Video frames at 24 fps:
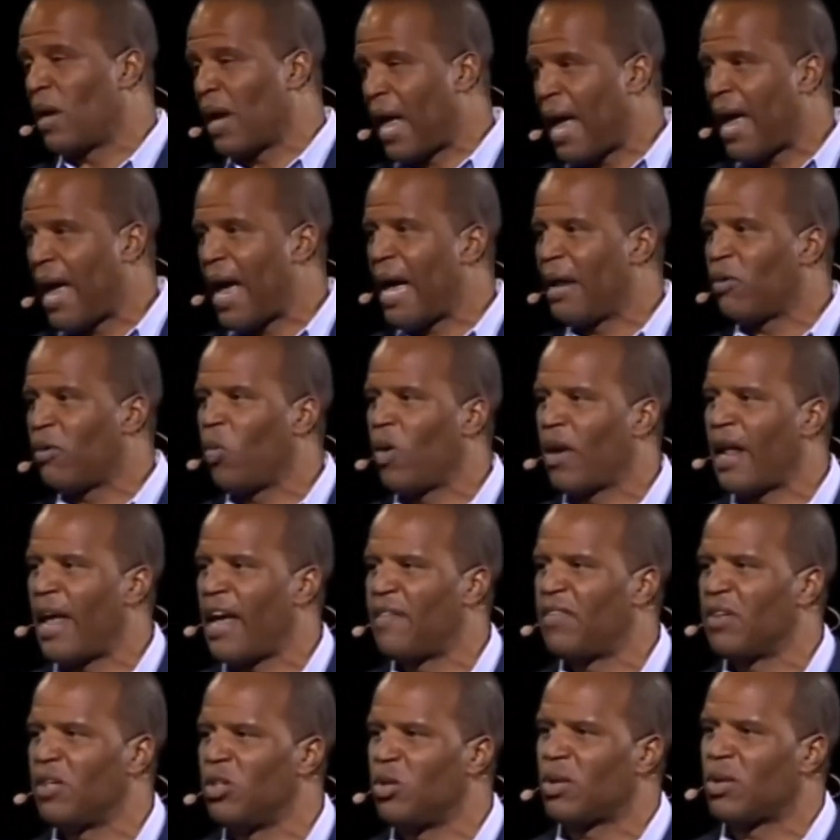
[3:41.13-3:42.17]
Well, I'd want to
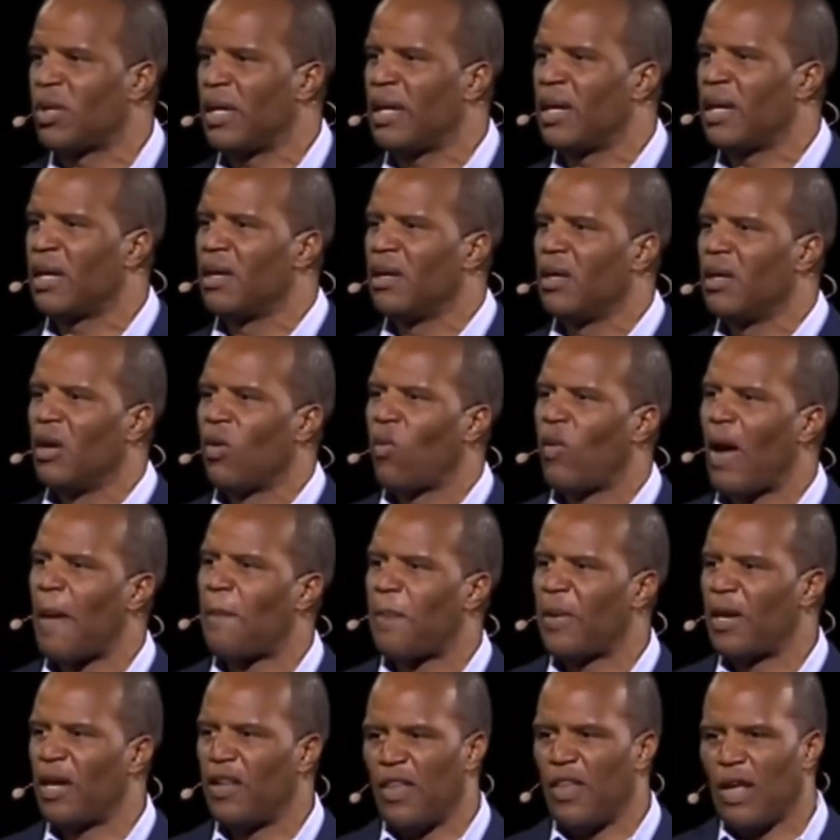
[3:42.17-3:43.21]
have a nuclear
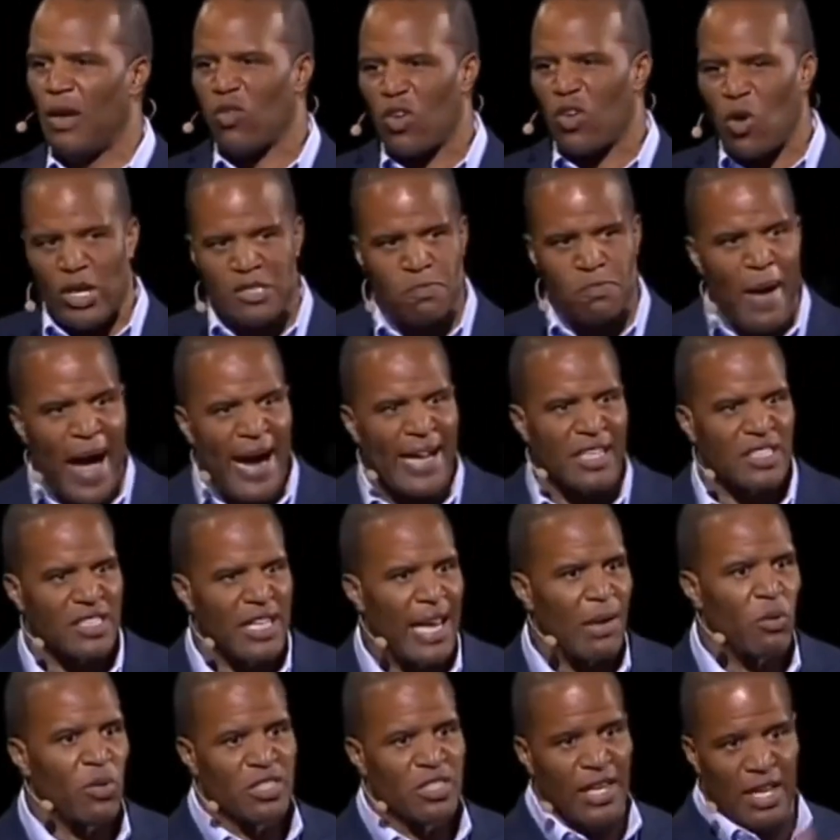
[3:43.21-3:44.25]
weapon. And then, of course,
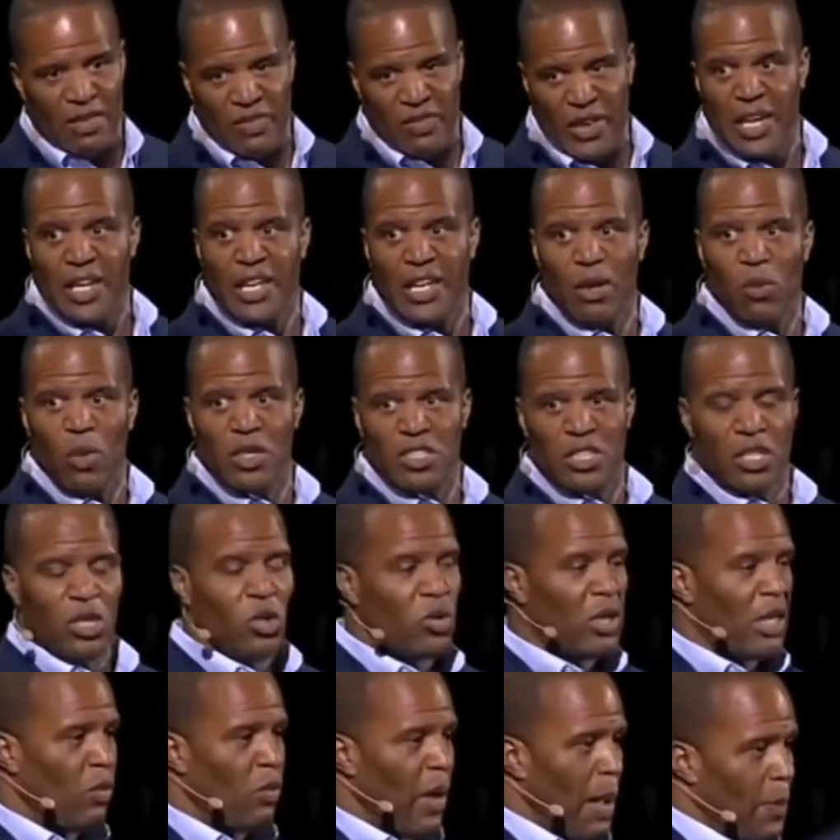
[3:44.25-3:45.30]
Pakistan would say, if India wants a
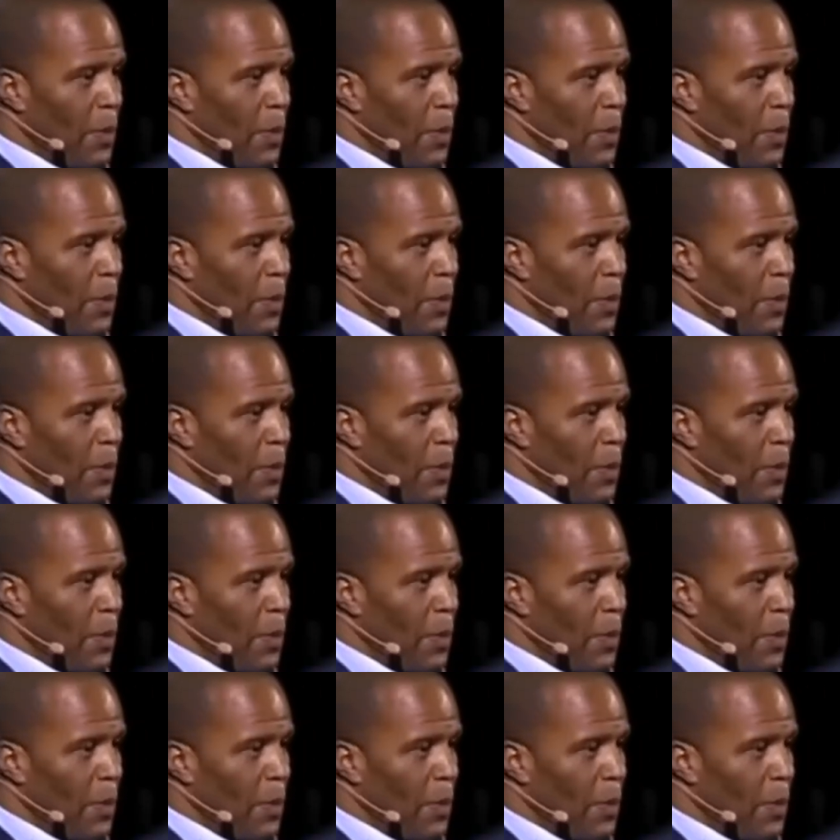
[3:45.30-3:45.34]
nuclear